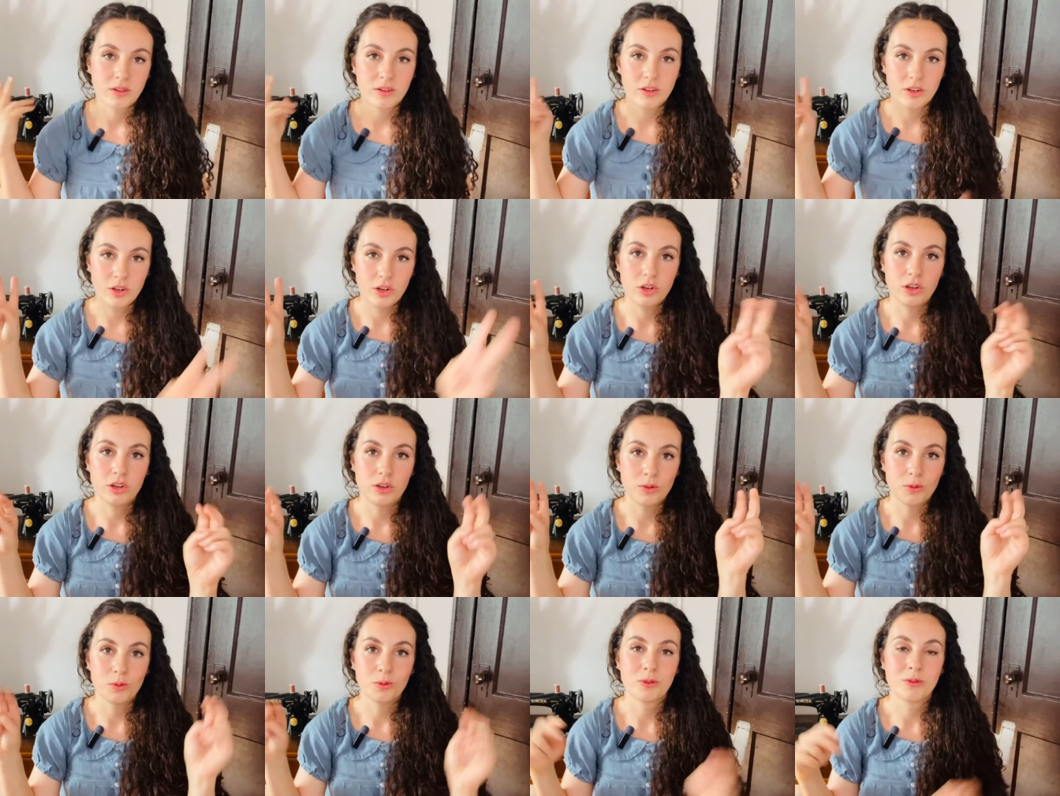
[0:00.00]

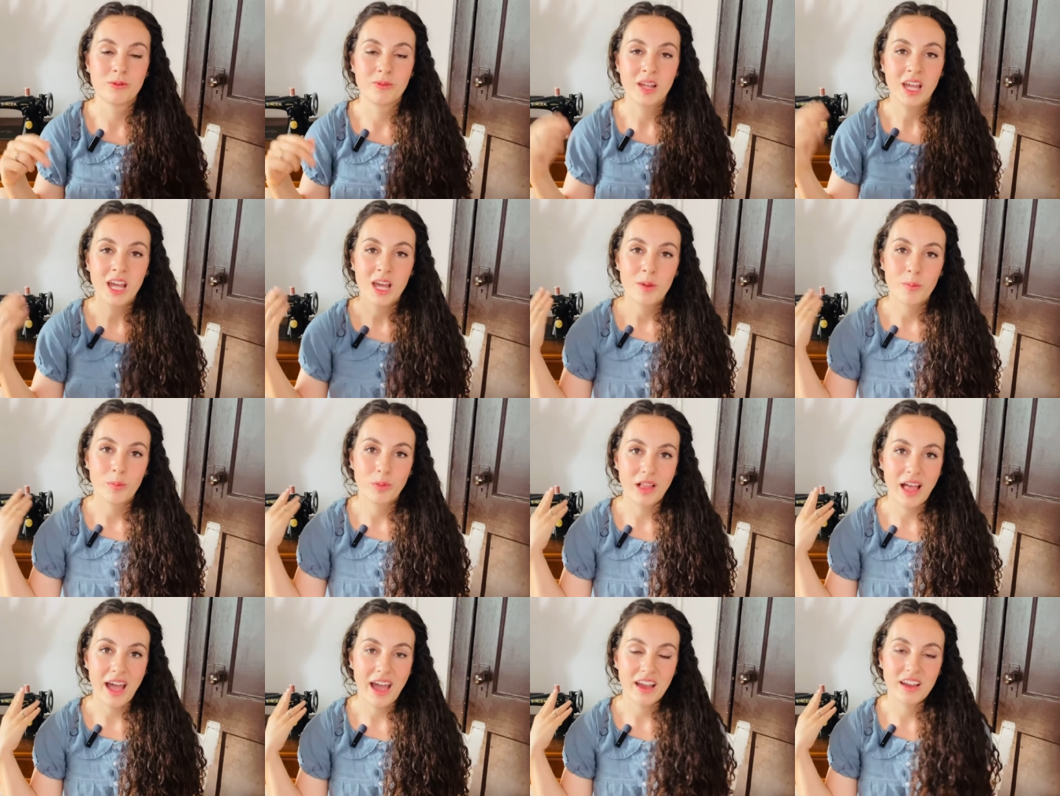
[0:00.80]
new
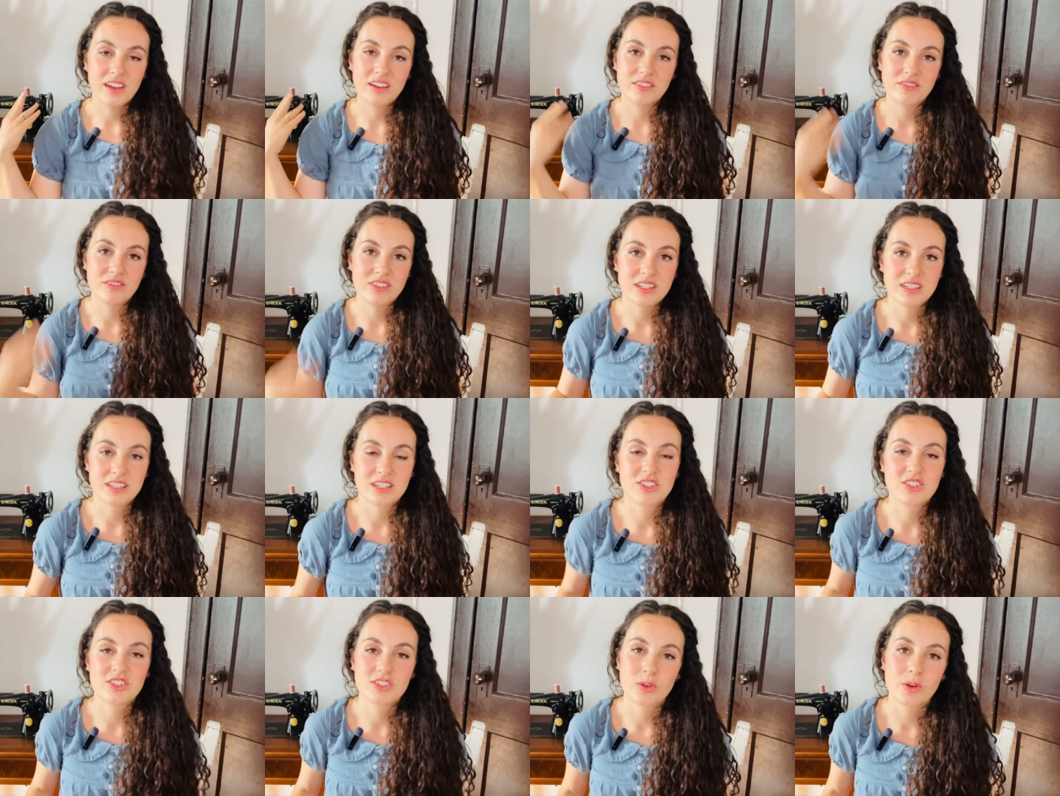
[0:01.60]
black
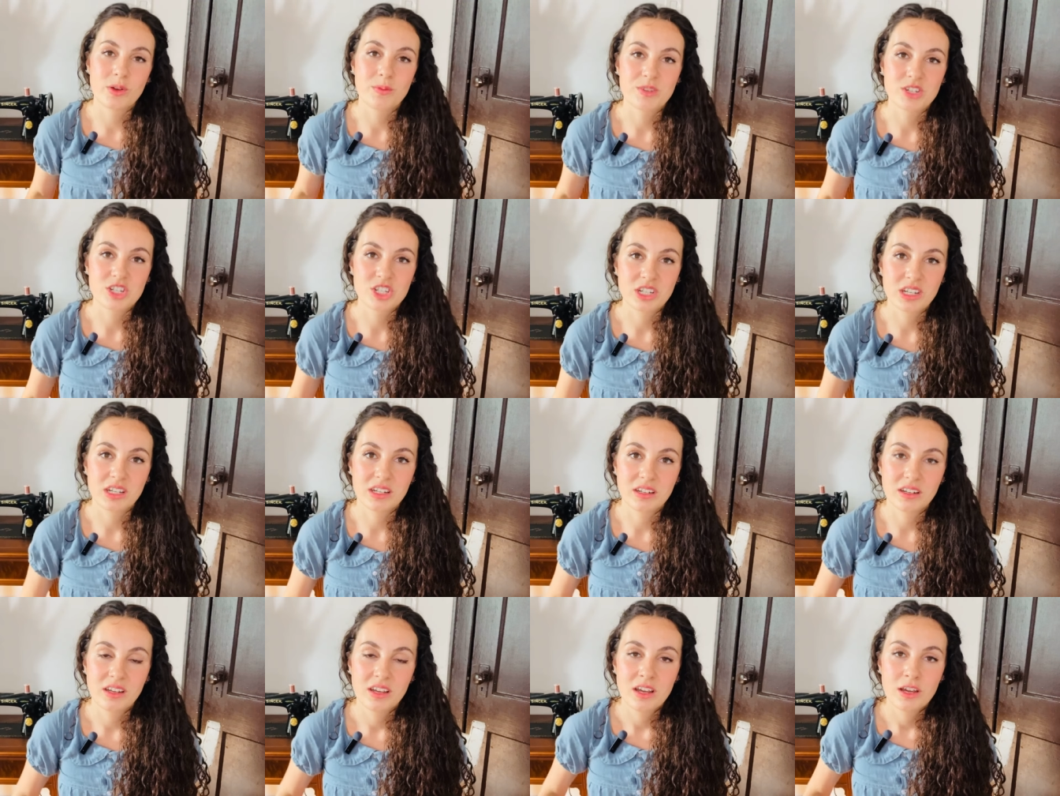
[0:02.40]
vintage sewing
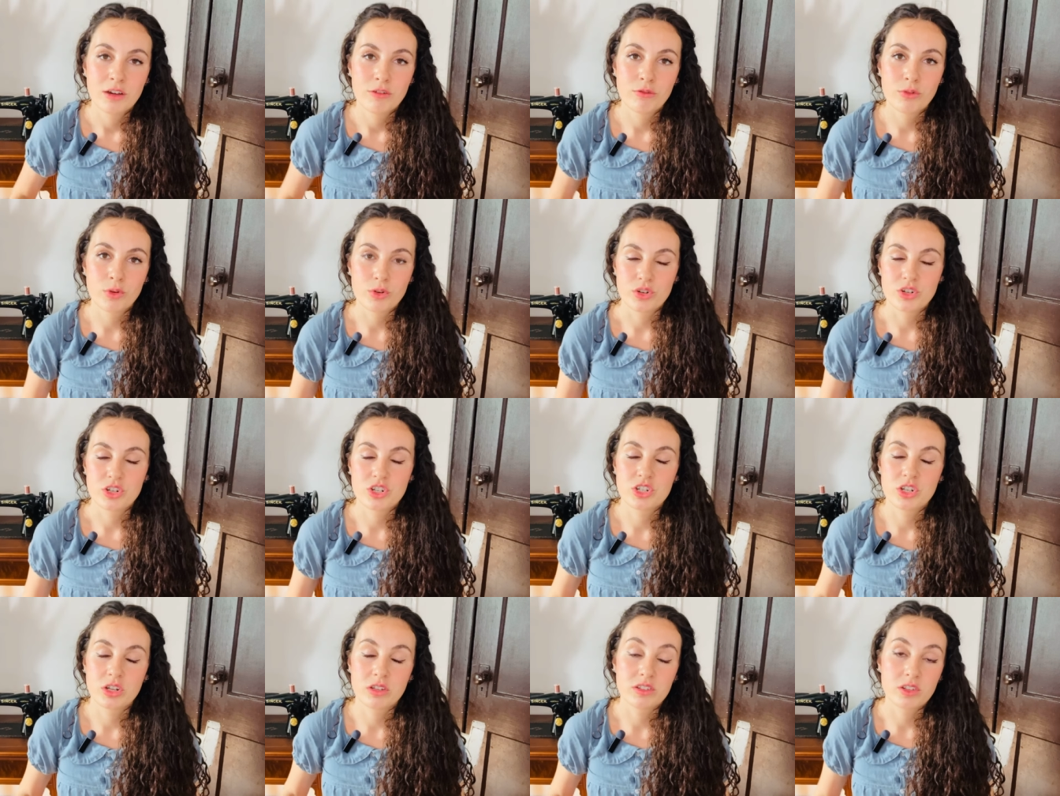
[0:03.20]
machine for
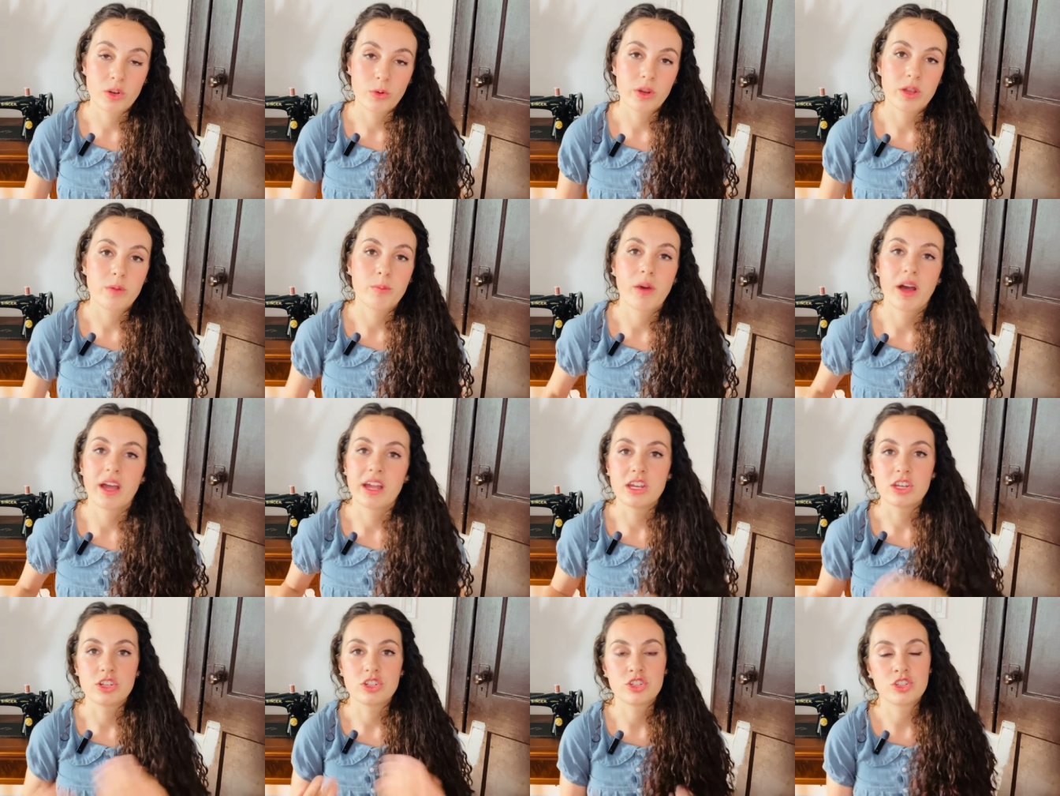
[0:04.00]
sh sewing
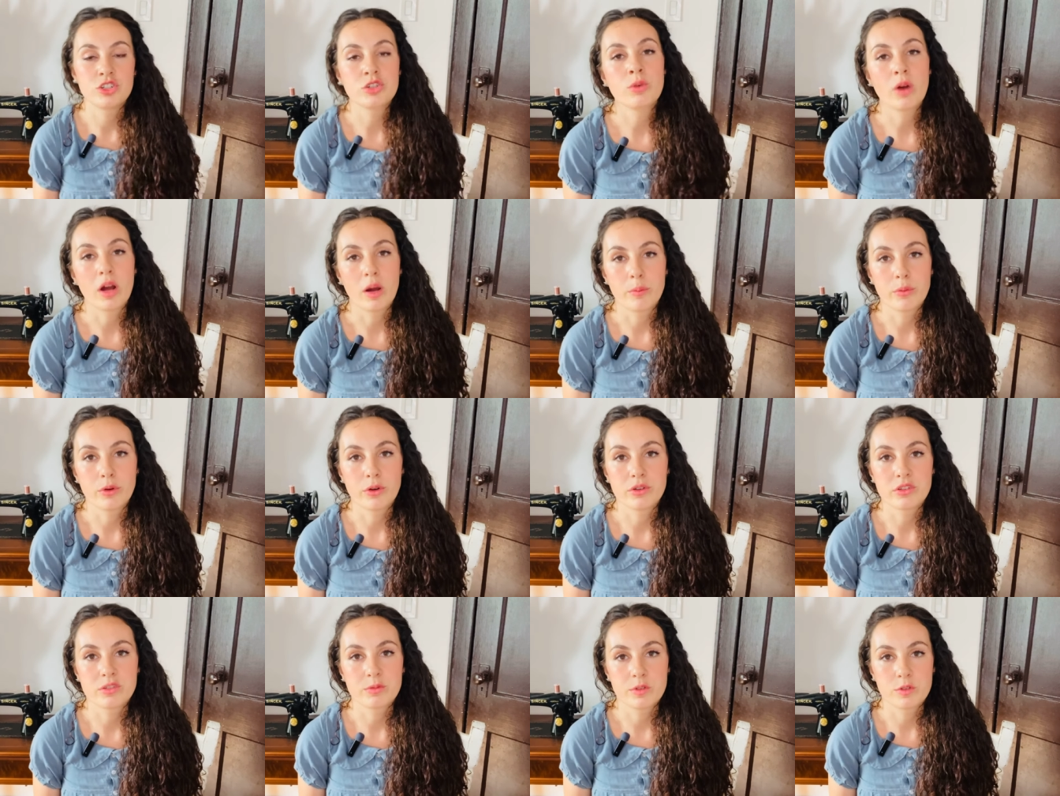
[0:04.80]
my shoe
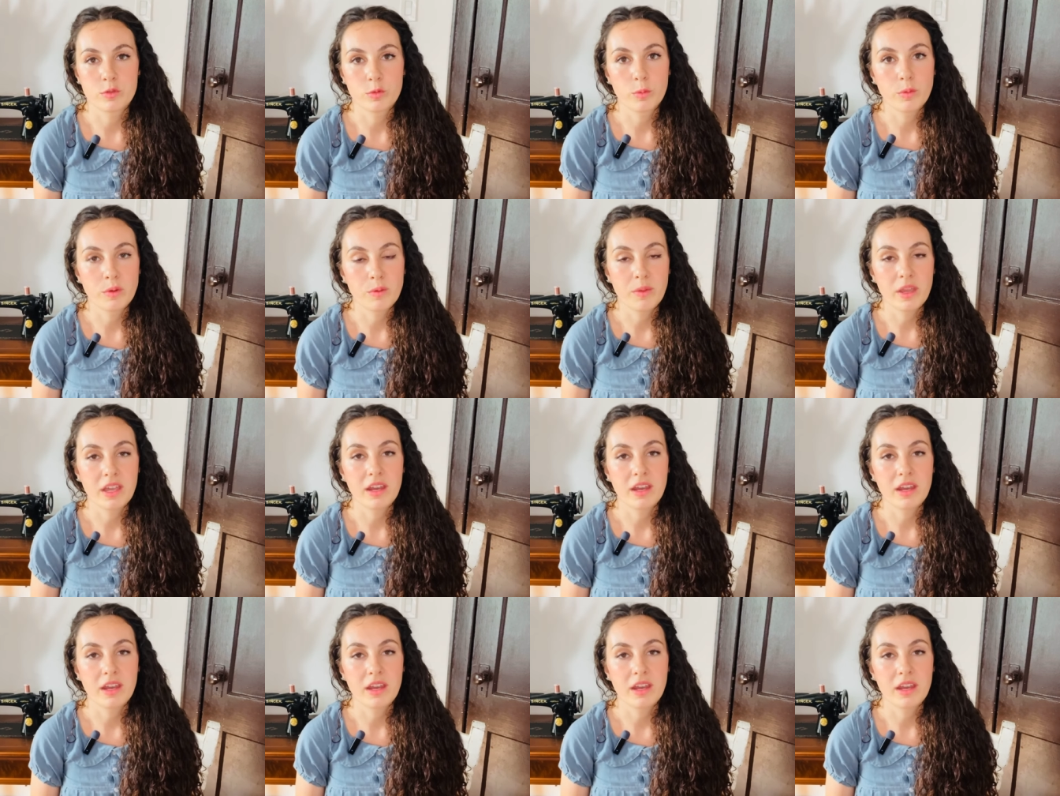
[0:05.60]
uppers, which will be made